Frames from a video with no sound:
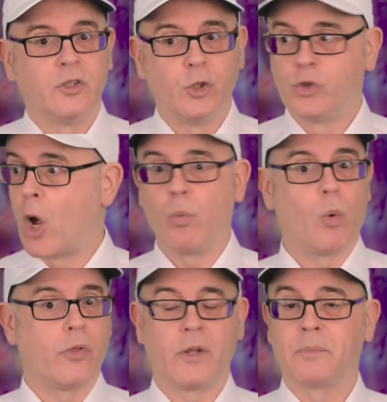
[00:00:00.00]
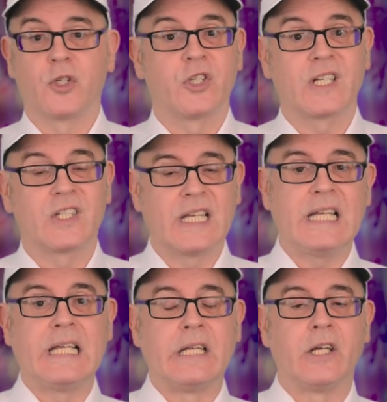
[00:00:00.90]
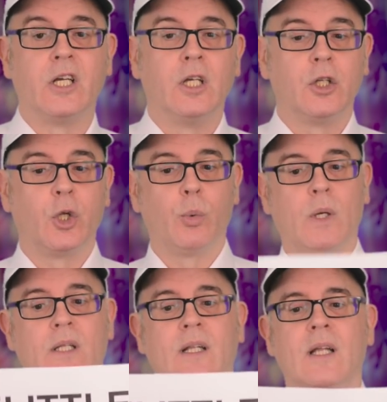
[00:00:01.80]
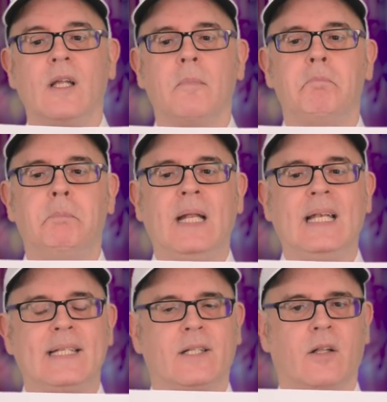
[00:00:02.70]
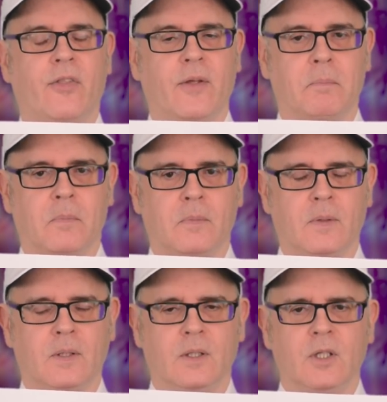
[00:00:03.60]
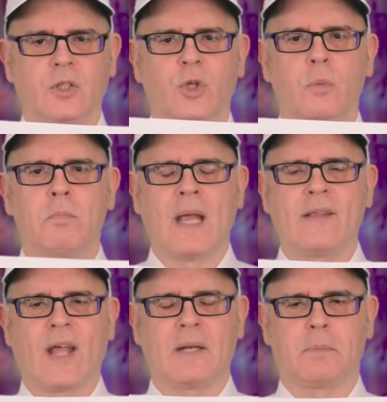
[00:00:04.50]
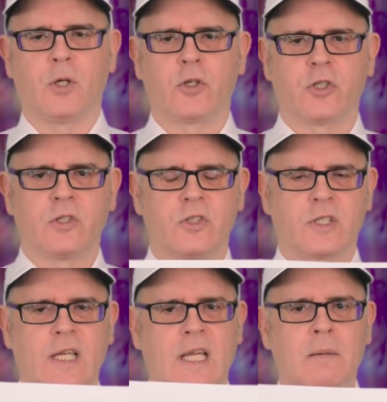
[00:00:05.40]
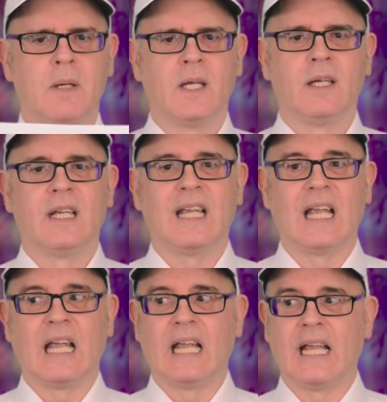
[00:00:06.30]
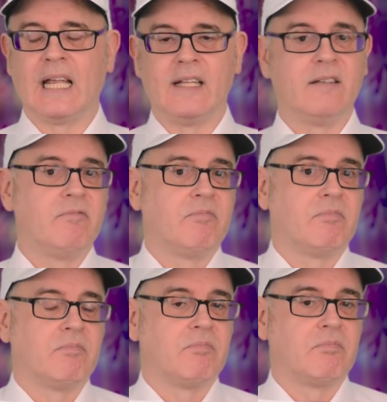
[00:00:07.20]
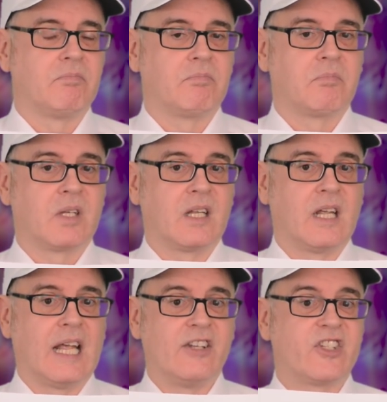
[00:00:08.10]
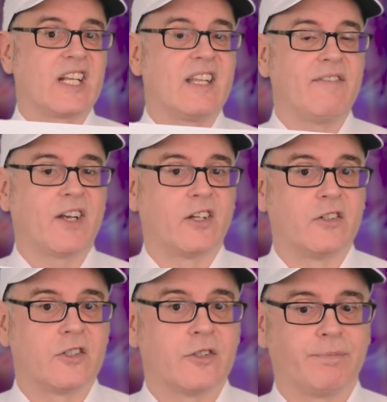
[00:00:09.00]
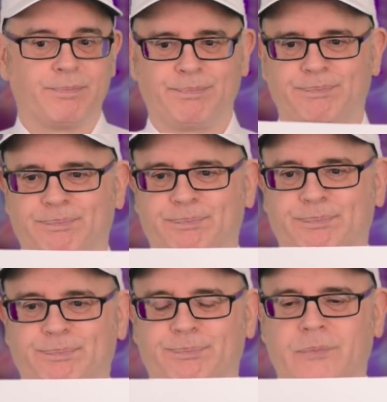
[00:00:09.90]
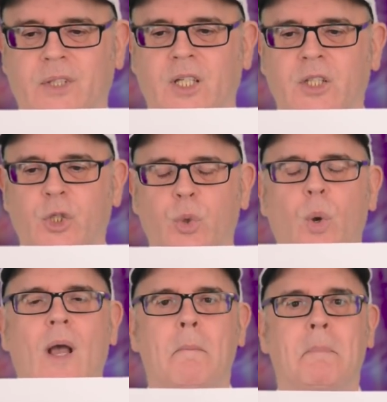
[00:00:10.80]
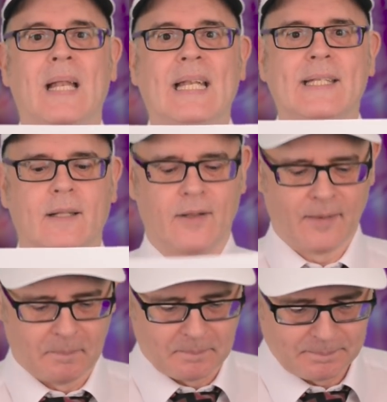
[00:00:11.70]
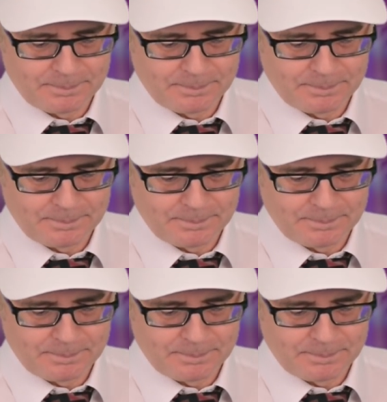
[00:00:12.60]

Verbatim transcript: You don't want them to succeed. You will belittle them. You make that person seem in, insignificant. You belittle them.